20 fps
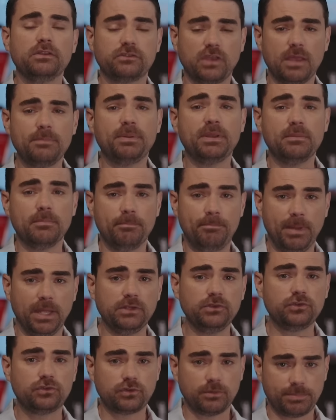Type in
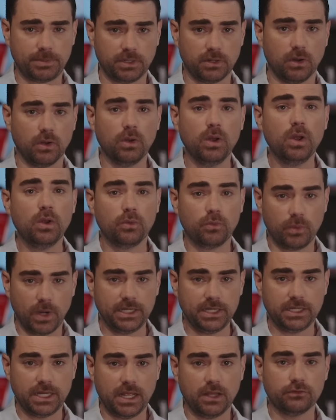Ben Shapiro
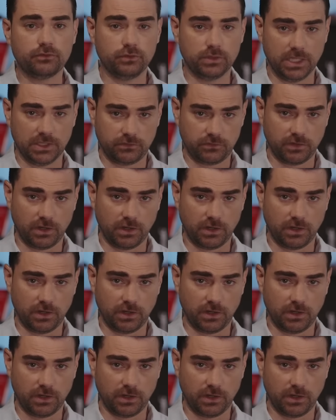right now to get